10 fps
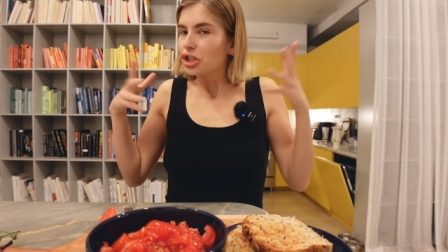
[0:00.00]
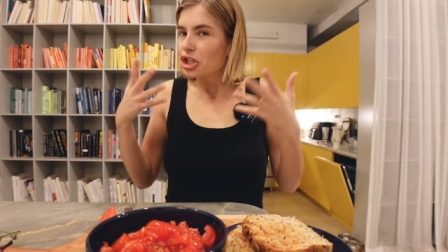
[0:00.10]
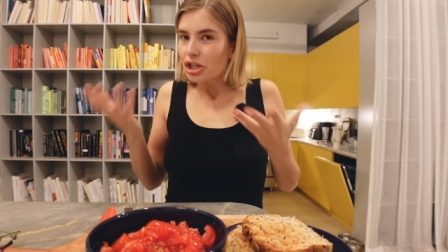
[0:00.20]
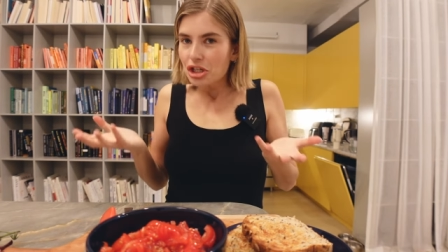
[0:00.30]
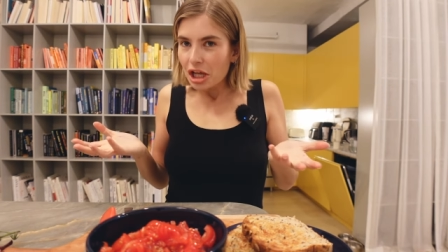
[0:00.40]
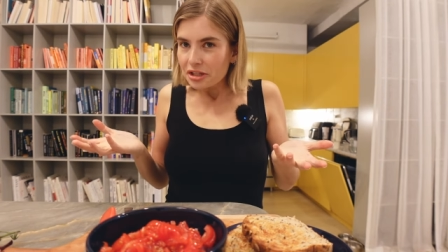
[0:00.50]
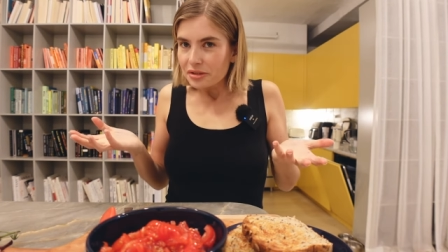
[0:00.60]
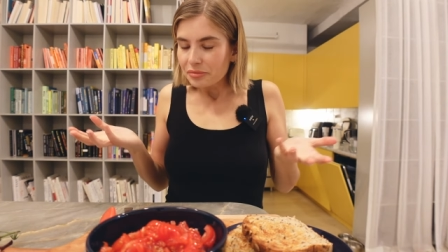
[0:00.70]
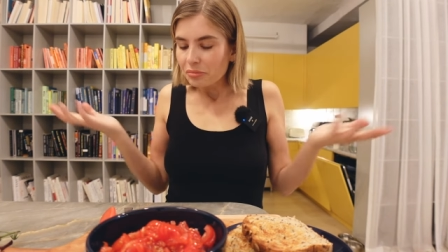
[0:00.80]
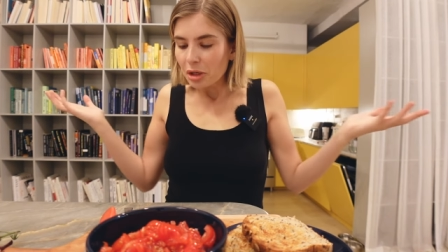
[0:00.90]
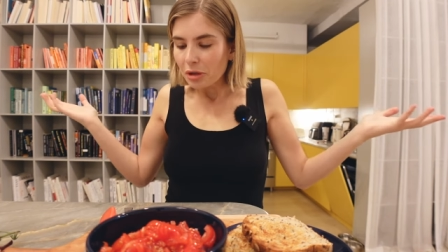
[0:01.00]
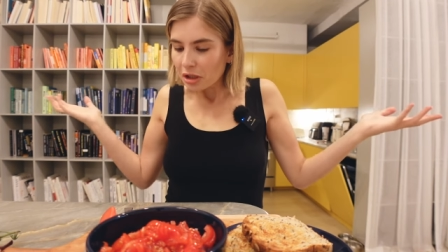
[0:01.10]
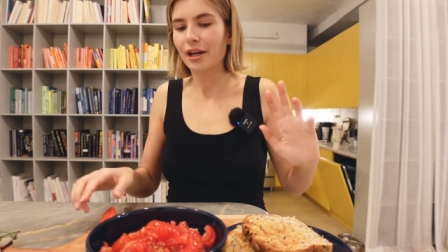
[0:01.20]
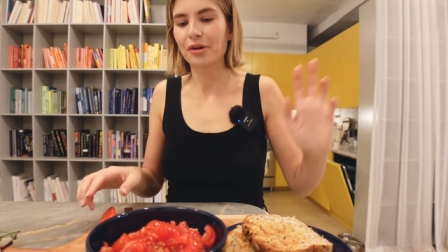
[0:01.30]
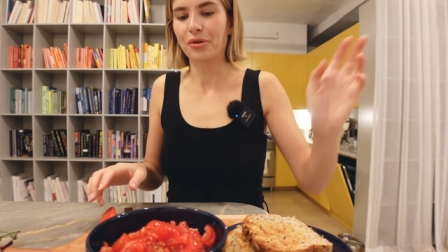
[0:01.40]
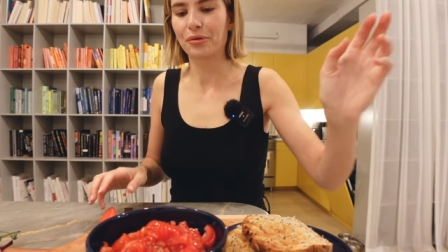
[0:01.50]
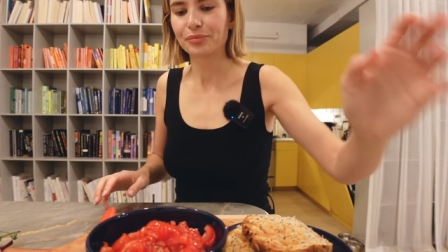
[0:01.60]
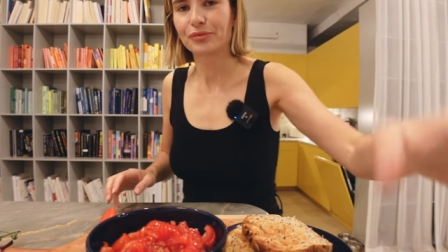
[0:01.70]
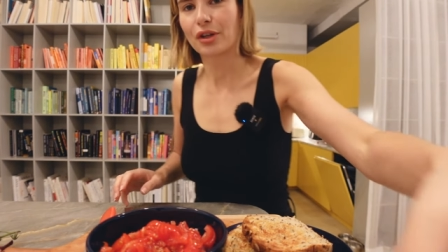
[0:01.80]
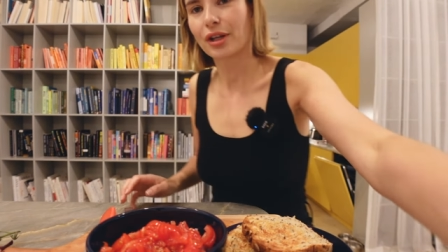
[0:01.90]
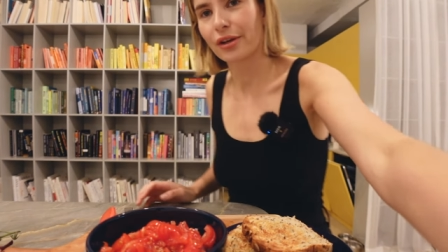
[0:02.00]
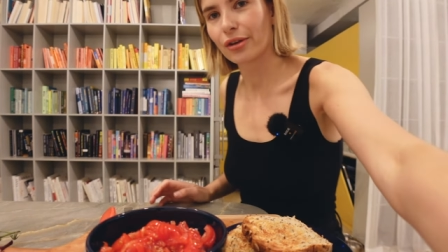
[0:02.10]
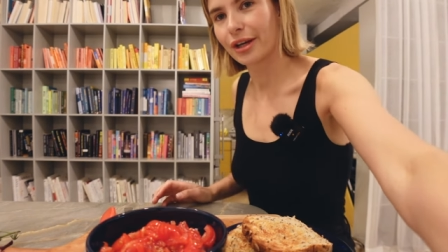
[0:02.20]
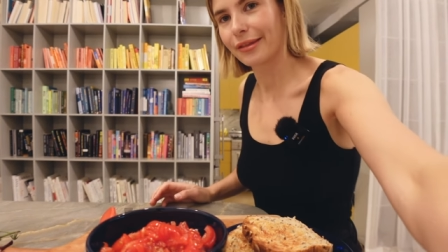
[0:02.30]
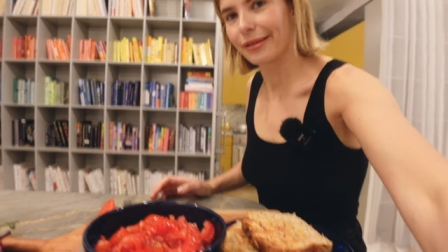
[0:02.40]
judge less, maybe? I don't know. Okay, look at